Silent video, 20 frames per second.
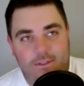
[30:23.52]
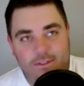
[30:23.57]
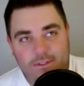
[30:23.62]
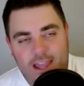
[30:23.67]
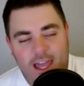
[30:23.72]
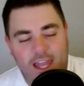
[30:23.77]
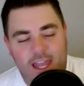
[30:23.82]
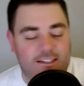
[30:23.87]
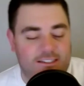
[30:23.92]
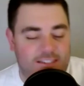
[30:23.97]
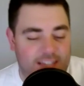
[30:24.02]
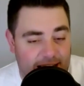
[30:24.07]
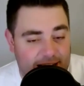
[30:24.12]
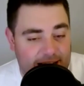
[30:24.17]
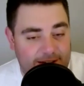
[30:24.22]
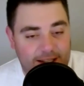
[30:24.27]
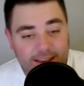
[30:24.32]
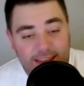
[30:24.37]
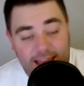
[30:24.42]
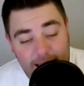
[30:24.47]
not
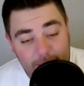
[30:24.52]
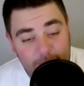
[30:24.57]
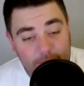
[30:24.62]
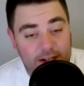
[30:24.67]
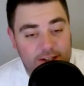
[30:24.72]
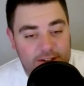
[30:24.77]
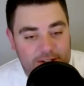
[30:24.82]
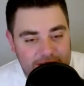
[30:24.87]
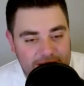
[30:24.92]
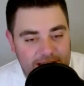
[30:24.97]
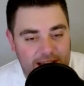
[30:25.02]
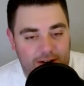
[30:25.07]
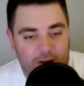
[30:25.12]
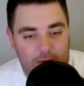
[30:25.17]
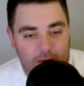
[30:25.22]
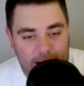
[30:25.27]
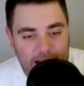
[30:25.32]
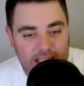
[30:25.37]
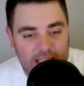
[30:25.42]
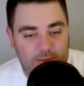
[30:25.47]
exactly that, but it just kind of
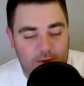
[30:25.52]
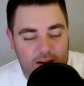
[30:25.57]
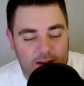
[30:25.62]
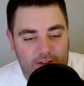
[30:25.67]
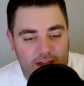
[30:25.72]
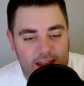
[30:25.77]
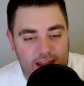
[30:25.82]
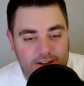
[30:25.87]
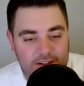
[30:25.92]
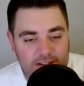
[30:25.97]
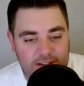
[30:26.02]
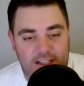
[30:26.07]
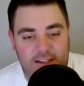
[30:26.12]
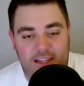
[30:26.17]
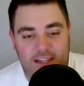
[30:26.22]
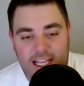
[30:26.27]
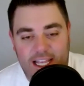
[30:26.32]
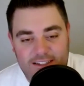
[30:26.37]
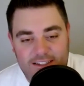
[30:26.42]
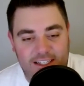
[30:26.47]
reminds me of that. It's just like
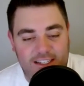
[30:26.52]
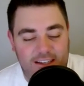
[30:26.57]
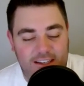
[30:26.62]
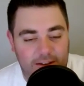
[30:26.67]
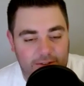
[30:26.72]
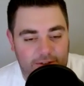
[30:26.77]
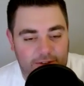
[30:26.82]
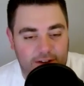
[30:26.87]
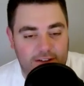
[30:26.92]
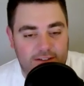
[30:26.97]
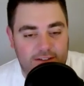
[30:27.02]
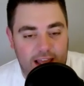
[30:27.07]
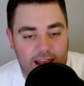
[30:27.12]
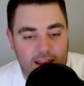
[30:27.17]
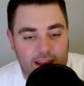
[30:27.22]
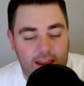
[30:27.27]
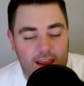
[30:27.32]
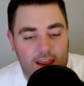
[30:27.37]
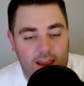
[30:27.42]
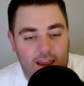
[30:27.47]
lazy defense
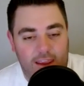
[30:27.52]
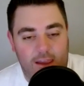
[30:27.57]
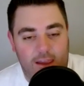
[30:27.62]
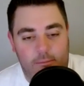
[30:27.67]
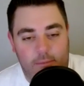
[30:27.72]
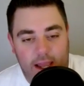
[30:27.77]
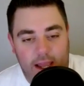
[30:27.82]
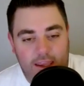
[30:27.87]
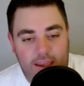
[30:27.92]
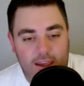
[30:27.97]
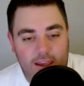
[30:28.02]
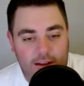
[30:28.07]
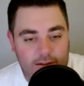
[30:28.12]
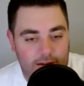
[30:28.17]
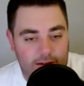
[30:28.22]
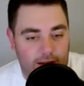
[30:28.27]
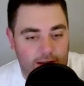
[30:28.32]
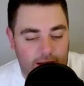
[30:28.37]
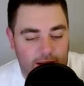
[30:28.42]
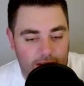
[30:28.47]
that you might get
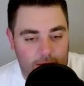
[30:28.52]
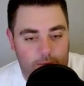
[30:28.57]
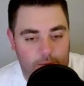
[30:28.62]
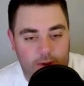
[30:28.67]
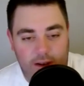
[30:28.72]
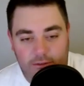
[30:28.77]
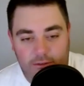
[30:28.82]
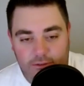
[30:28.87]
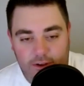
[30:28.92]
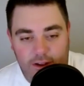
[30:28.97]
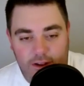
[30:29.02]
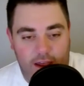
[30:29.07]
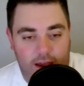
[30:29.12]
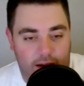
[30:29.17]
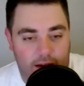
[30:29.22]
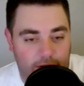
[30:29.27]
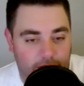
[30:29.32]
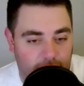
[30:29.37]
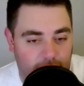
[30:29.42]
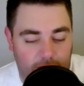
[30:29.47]
the benefit
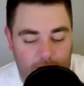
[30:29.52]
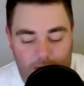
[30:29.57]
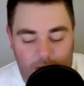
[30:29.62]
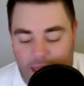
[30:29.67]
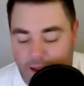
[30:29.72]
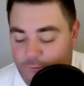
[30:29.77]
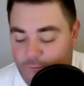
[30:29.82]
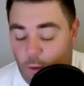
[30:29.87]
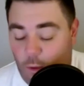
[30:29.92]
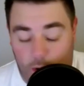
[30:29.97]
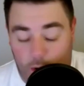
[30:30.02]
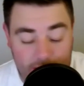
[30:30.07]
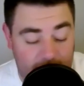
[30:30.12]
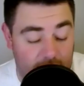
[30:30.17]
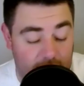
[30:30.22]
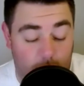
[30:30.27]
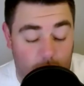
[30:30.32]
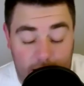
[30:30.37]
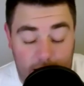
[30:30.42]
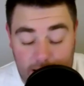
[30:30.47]
of every once
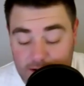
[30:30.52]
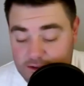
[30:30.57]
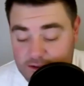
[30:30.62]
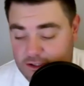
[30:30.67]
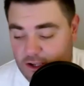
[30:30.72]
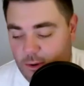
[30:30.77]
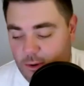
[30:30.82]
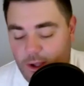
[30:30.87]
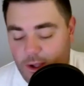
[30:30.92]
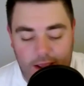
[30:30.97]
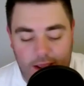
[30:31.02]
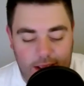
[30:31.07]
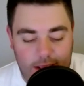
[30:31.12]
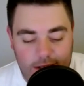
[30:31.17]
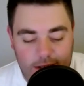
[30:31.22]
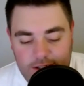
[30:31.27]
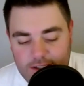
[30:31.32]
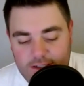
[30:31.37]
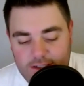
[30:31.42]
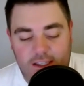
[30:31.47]
in a while. So
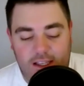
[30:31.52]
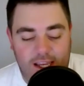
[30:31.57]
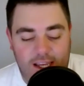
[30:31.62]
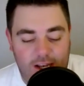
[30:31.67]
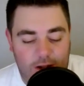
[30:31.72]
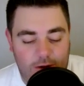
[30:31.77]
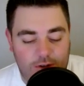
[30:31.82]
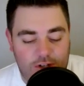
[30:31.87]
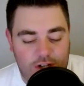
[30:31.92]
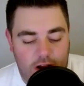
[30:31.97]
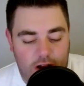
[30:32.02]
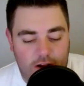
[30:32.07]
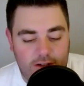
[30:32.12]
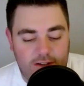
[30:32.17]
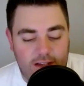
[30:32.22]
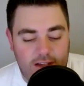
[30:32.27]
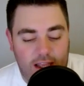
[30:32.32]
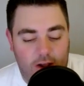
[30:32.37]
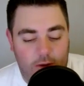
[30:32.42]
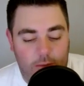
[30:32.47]
just,
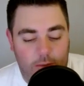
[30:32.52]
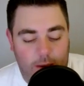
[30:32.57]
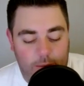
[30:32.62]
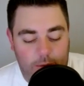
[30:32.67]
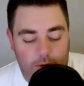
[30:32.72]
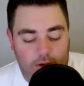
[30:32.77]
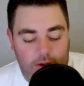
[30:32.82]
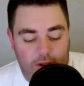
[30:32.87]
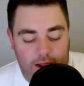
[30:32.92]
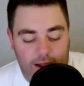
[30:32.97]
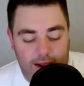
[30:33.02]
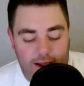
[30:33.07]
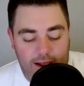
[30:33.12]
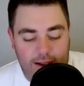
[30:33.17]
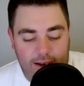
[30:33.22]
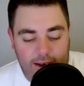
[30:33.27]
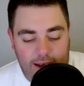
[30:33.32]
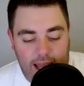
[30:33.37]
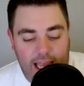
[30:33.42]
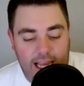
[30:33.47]
Jarris, I know people
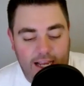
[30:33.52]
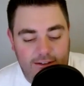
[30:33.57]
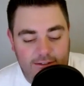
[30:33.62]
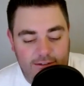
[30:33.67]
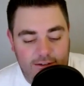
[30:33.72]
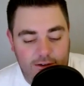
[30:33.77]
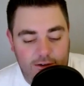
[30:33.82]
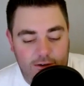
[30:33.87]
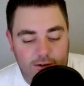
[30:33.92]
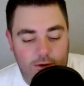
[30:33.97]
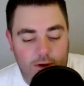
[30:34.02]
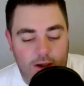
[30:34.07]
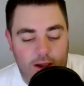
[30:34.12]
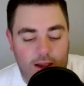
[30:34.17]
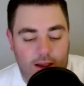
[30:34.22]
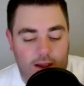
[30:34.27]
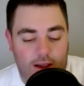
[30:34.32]
like to